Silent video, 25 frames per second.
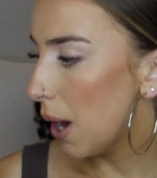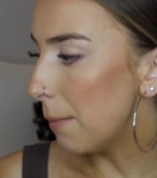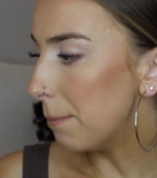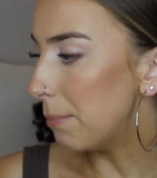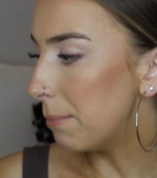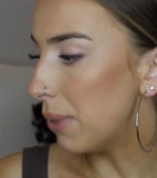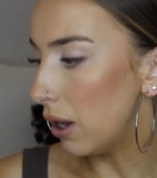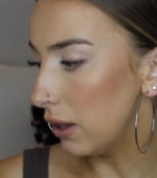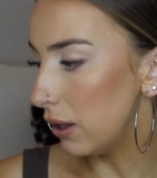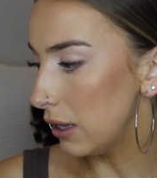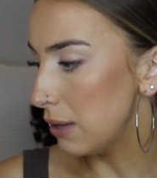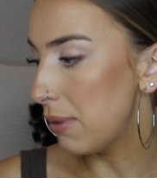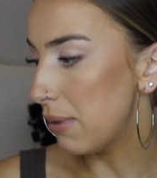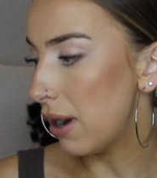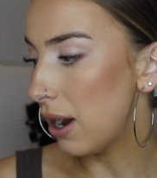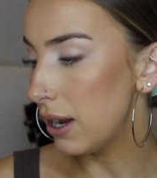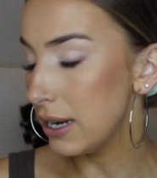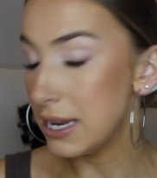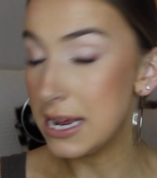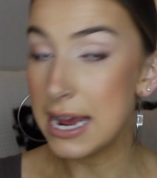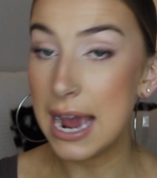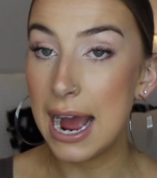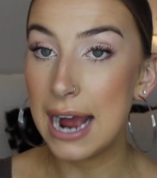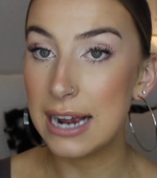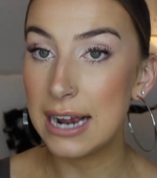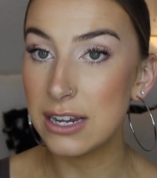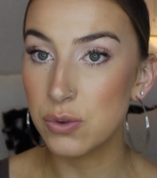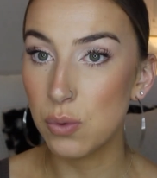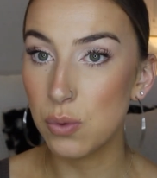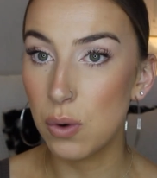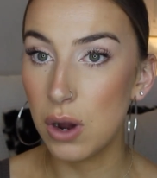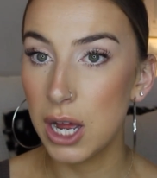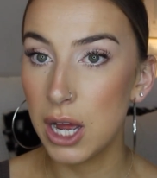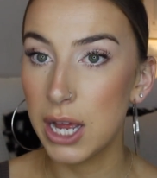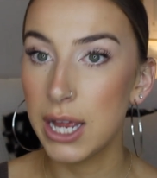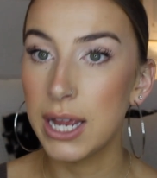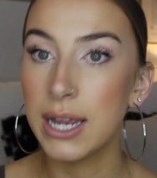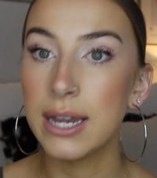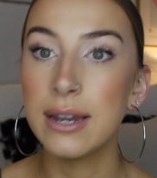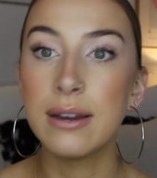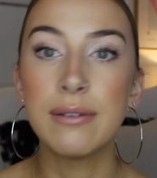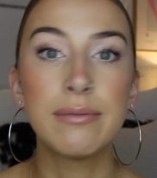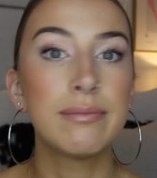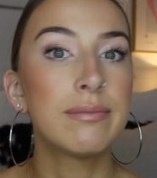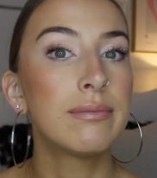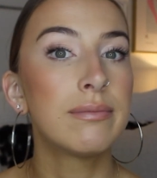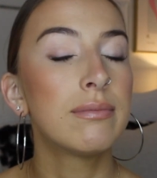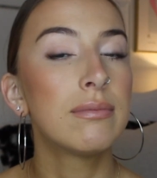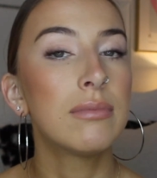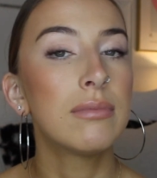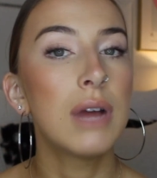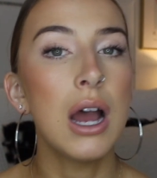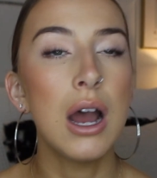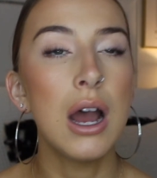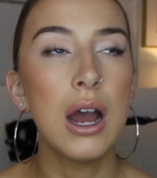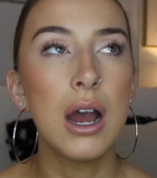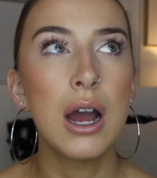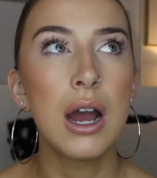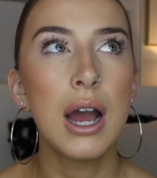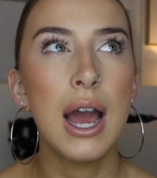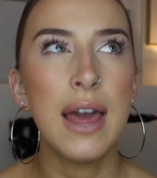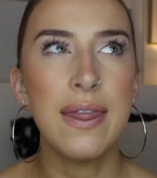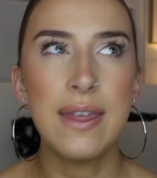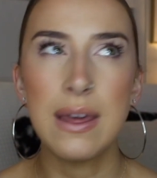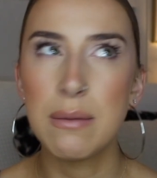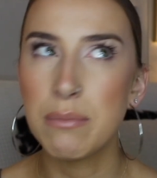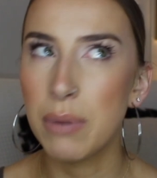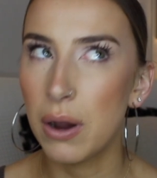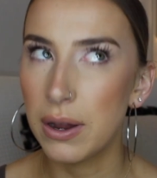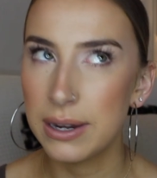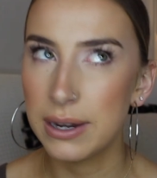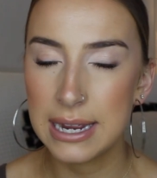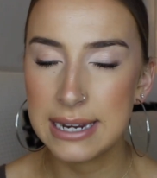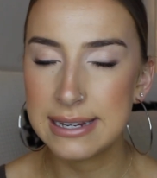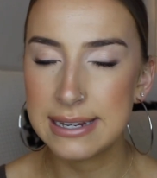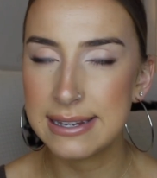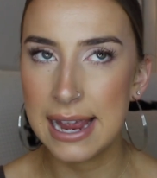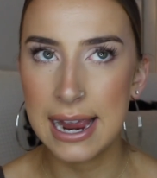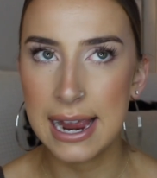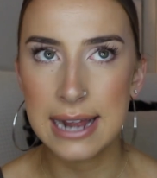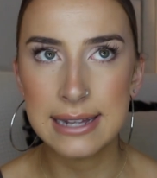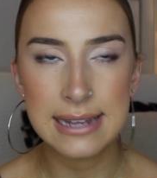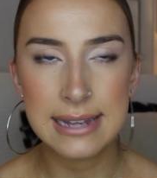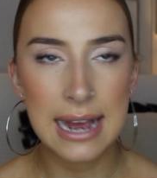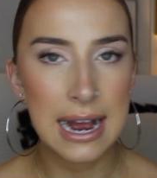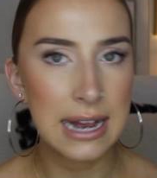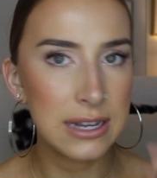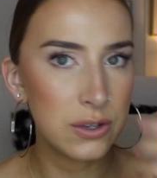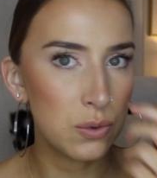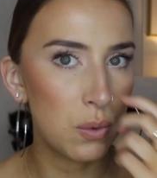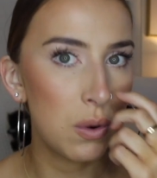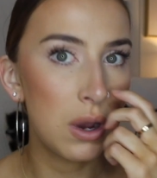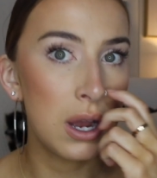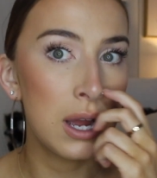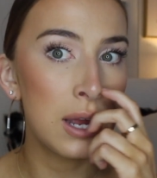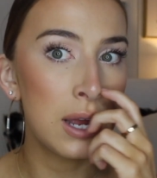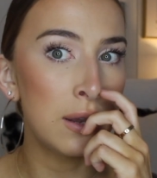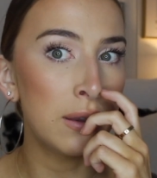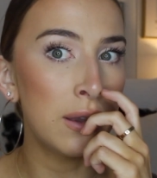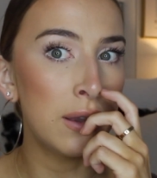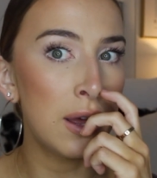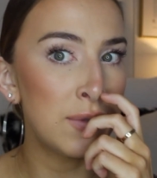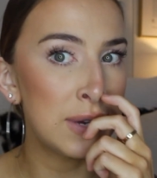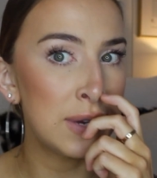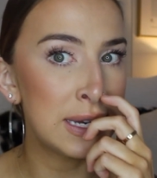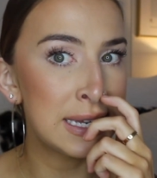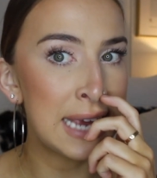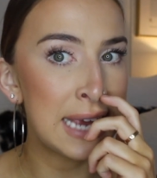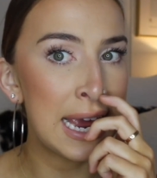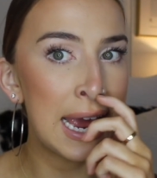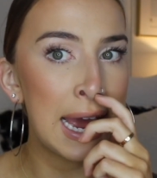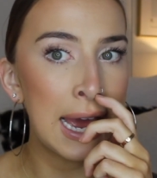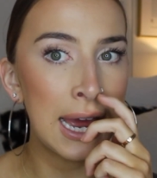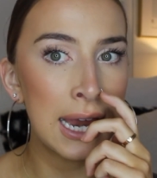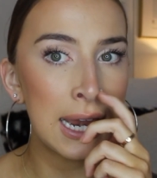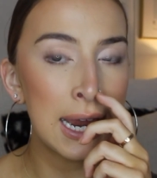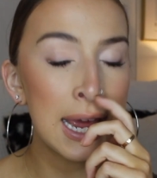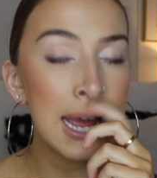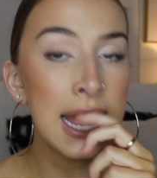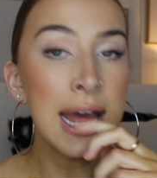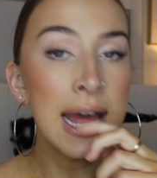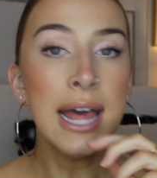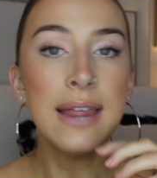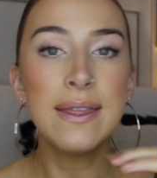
Bali Body has one. I think Bondi Sands has one, Loving Tan.